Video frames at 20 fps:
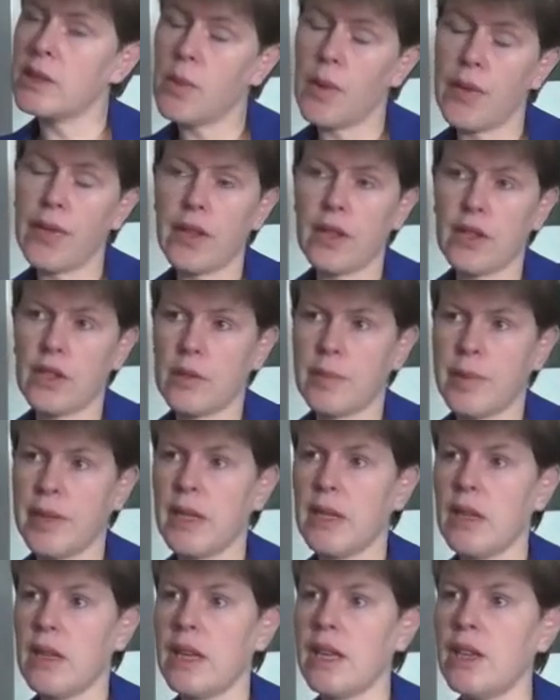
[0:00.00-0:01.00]
one that has
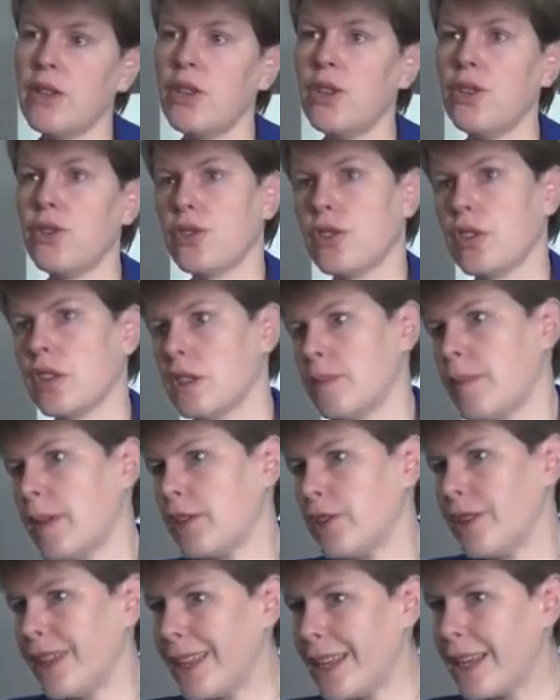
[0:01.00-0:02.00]
been in use,
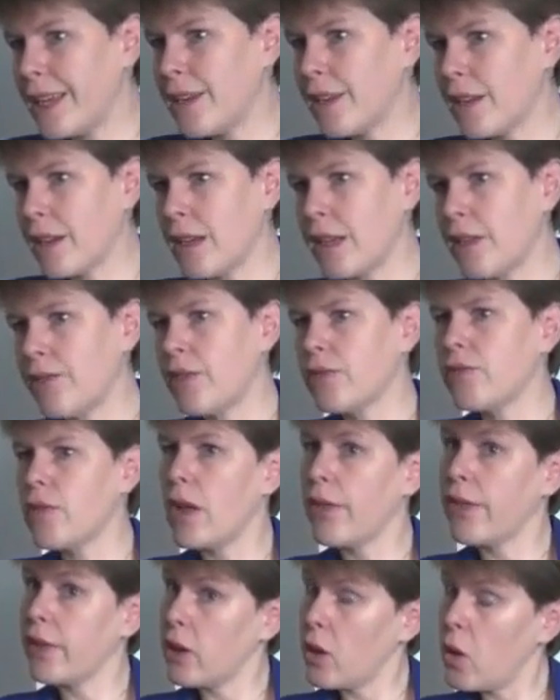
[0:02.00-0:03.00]
especially clinically, for
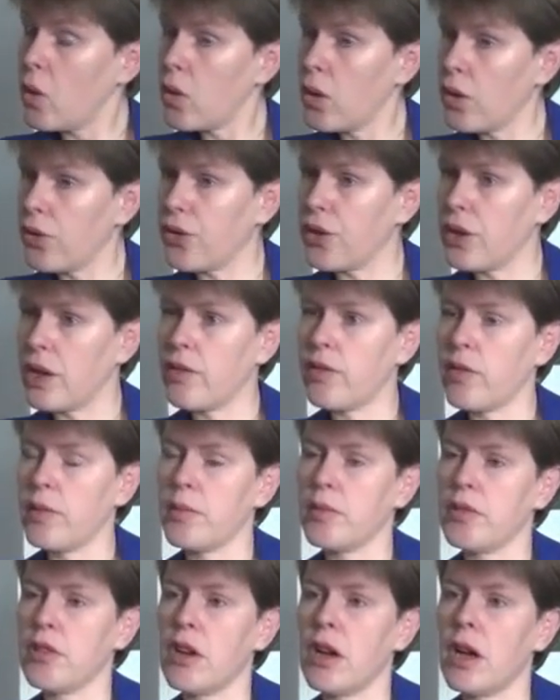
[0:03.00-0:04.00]
rather longer than
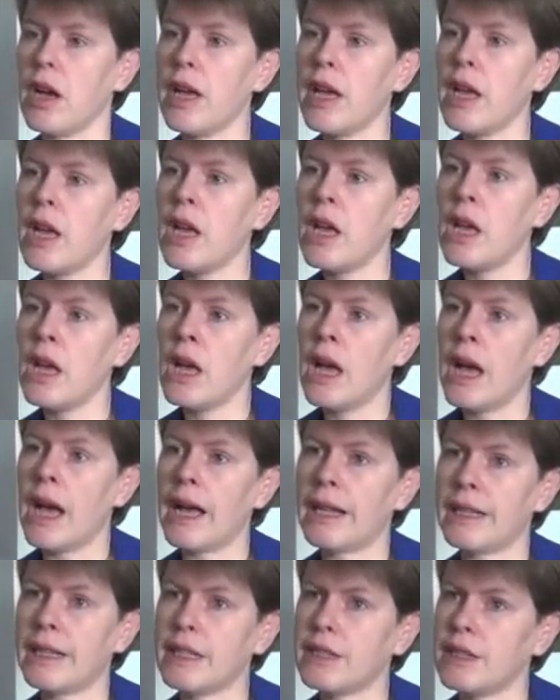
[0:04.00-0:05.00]
fMRI,
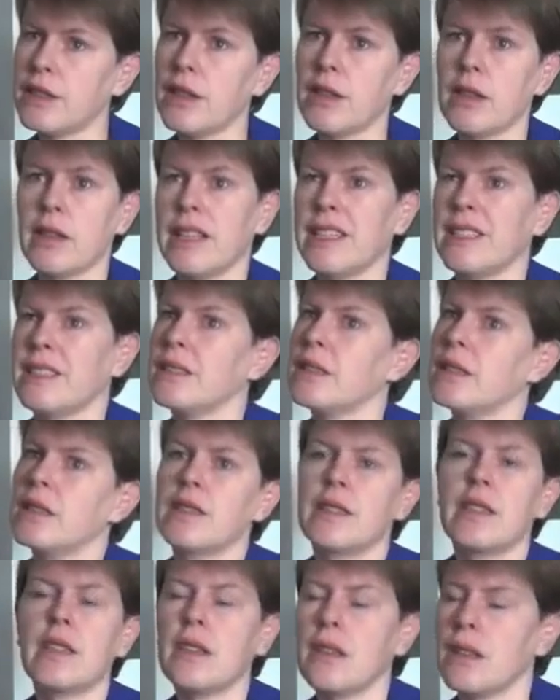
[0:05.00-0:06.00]
and it's, a, it's
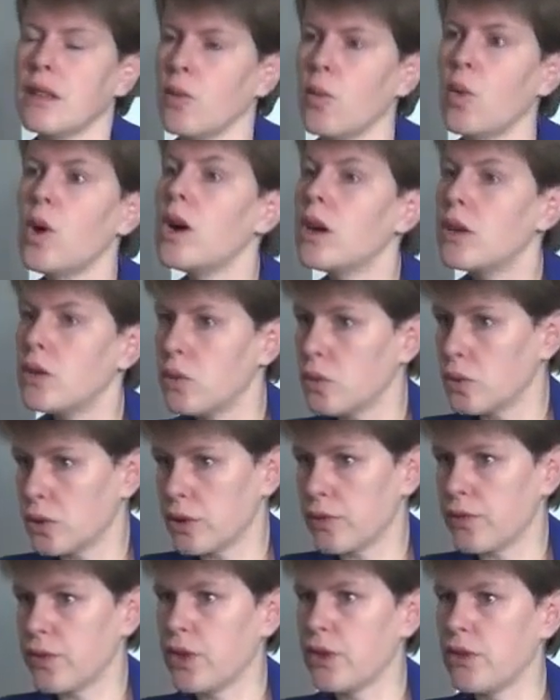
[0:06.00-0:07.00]
considered the workhorse
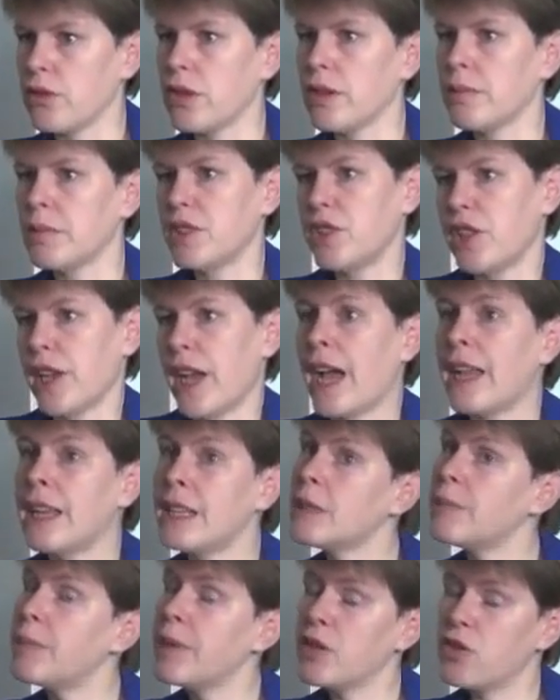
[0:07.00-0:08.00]
of neuroimaging, and
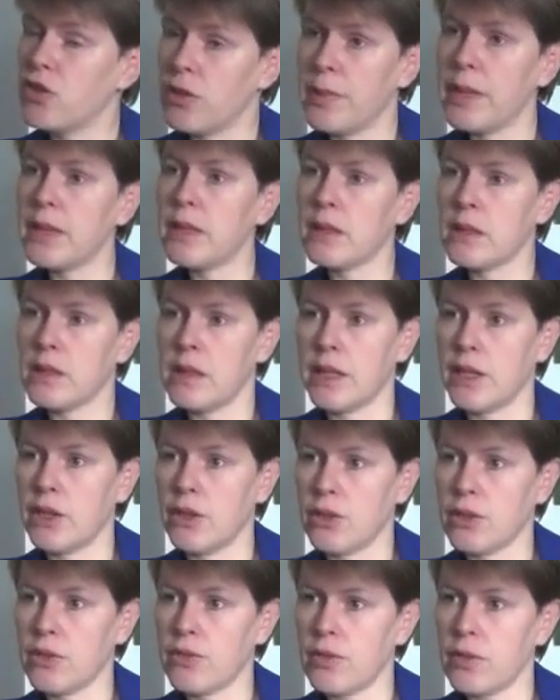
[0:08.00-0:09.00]
it's been tremendously
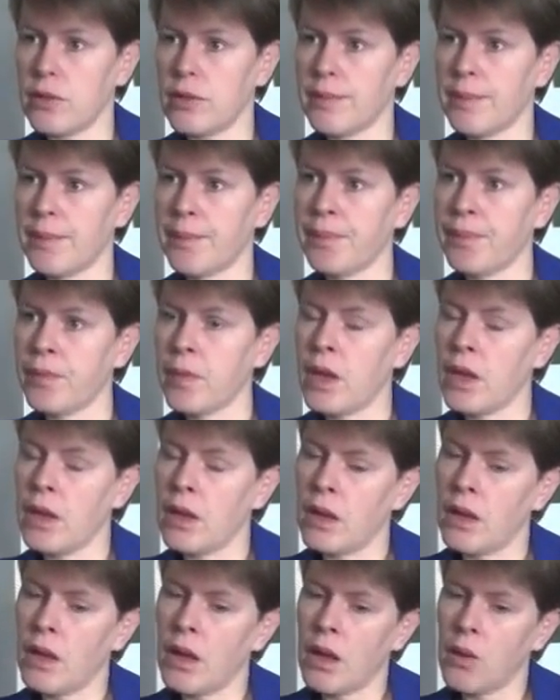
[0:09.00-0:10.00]
useful.
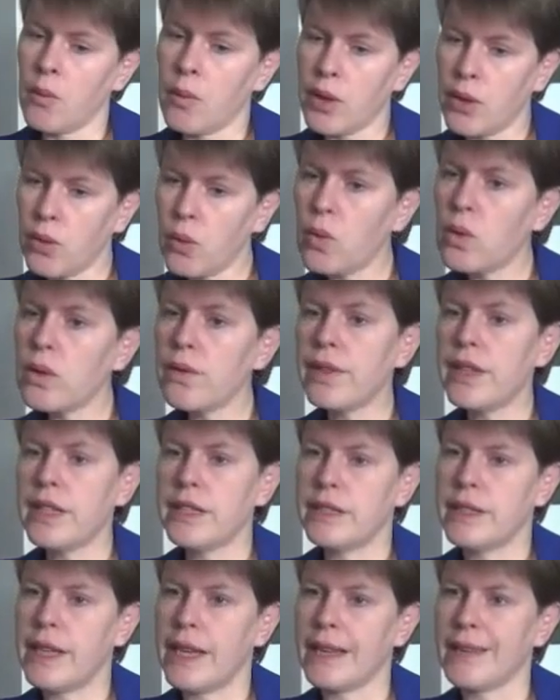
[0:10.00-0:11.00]
With all of
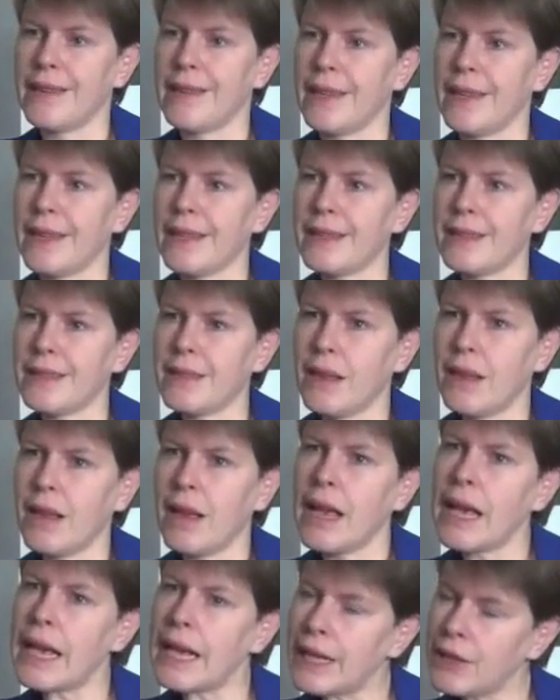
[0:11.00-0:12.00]
these techniques,
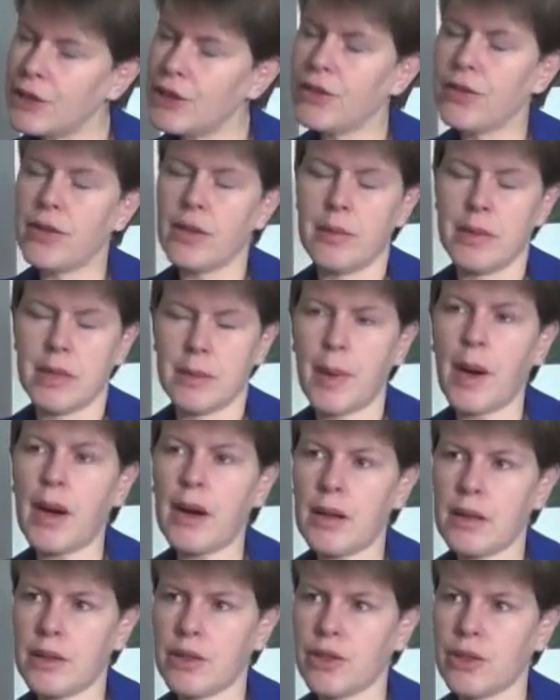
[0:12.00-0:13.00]
each of them is
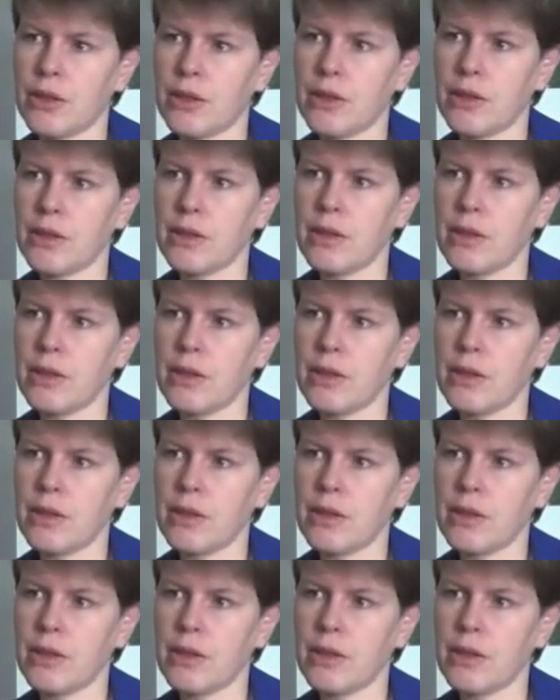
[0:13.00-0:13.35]
partial.